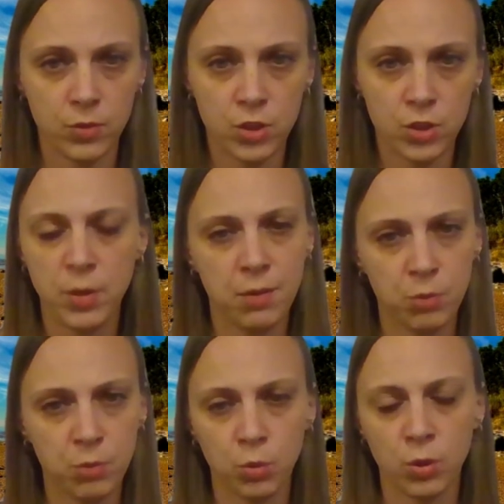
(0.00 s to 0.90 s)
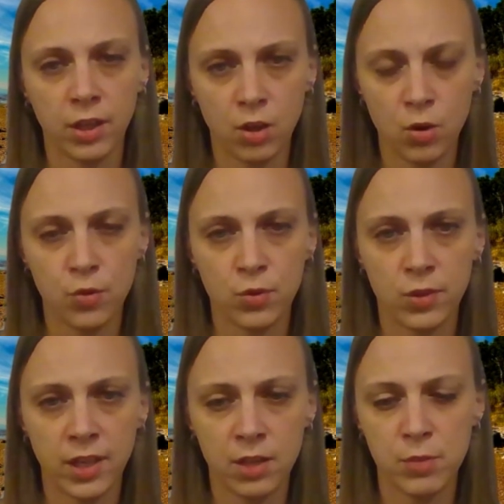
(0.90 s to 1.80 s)
do paperwork and go through
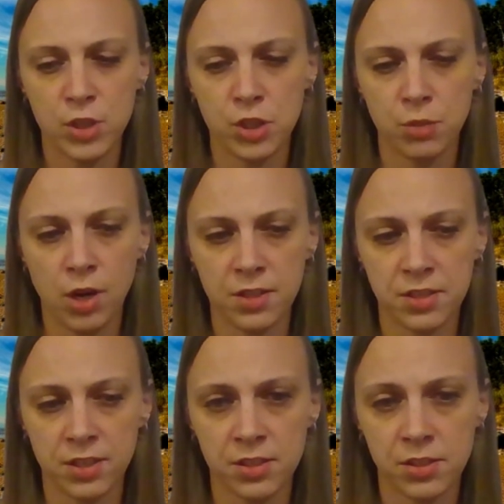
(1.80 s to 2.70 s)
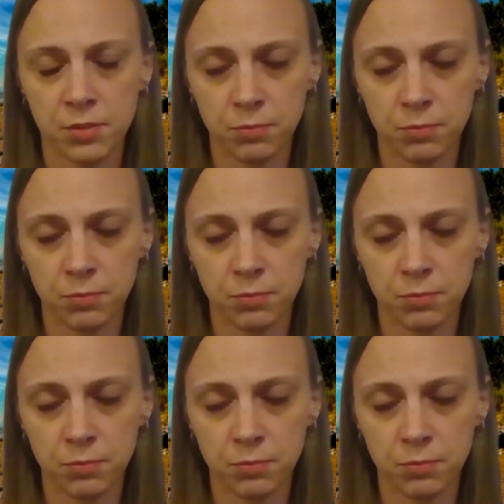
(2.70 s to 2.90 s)
the admission process.